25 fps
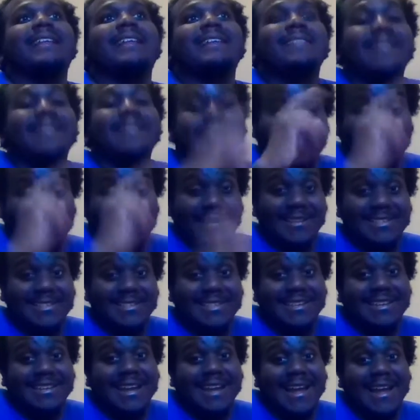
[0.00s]
The Guardians of
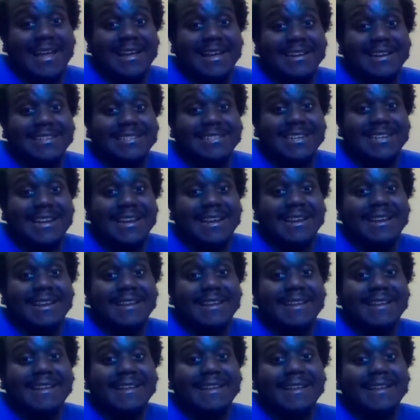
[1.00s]
the Galaxy.
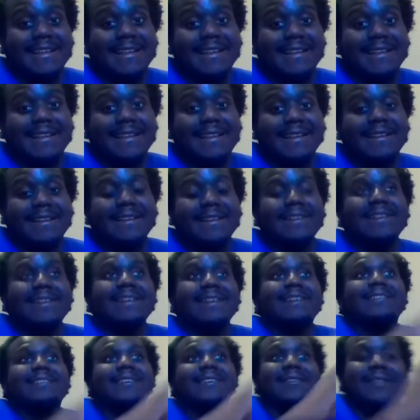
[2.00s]

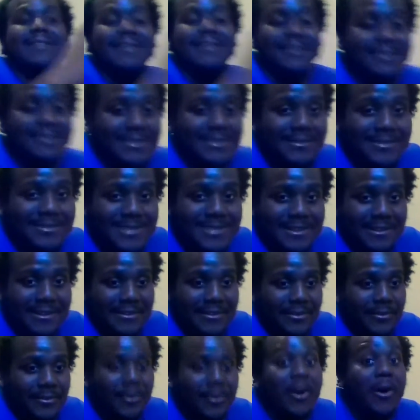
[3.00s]
No, there was
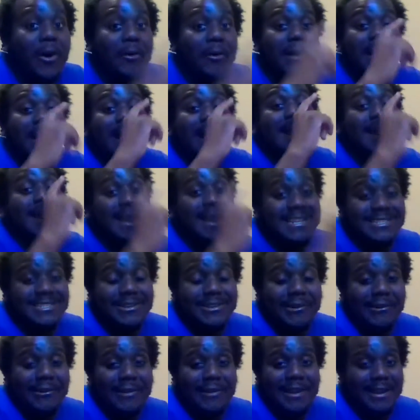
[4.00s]
another group. Oh, and
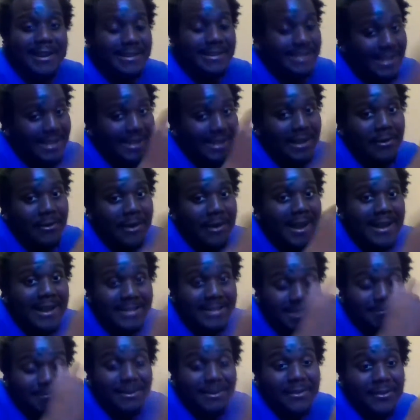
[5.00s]
Asgardians. And
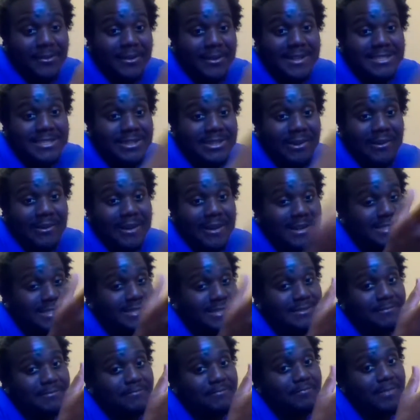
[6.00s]
some other Asgardians
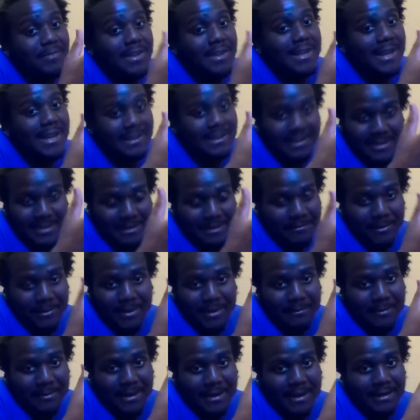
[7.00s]
that they
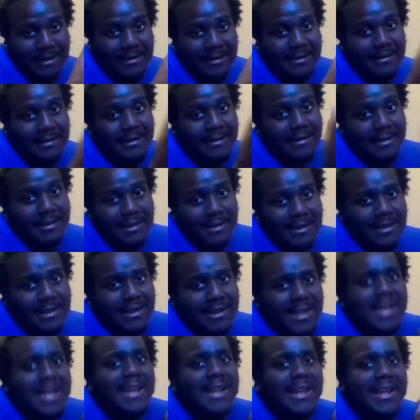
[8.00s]
brought back.
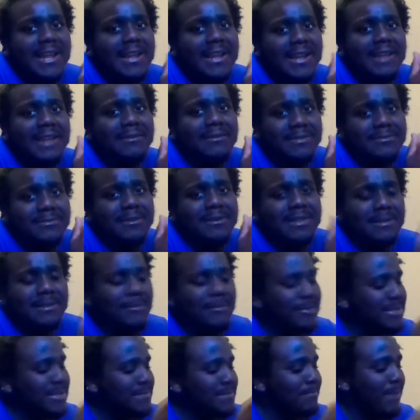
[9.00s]
It was one of the
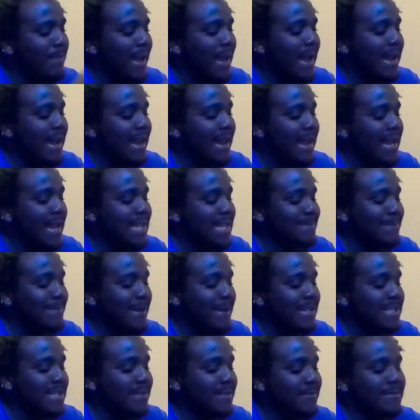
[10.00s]
most badass
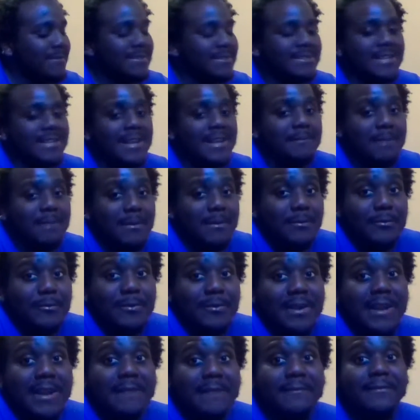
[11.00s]
battles I've ever seen. People were
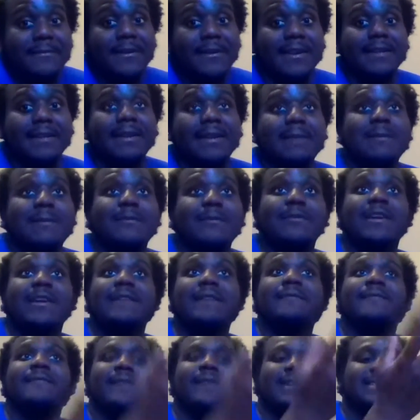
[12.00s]
getting fucking
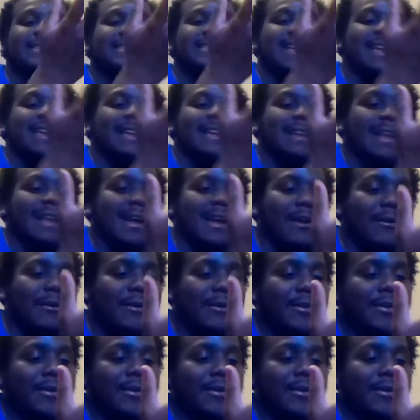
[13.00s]
taken out.